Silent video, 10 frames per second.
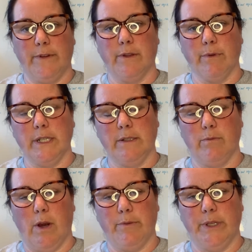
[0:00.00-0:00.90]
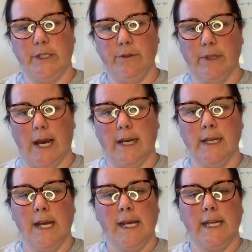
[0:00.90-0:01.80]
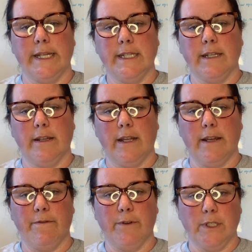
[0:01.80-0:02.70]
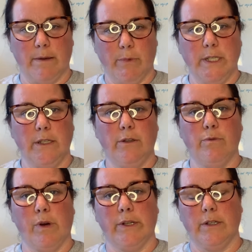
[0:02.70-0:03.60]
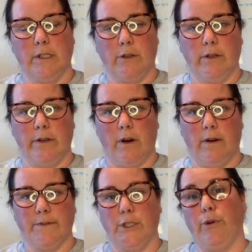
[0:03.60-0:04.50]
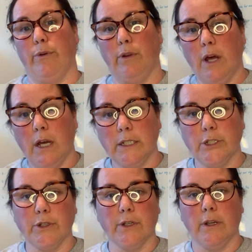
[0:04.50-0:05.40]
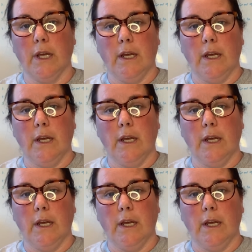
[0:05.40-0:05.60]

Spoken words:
And the reason why we do that is if for some reason you wanted to turn it off to go to lunch or,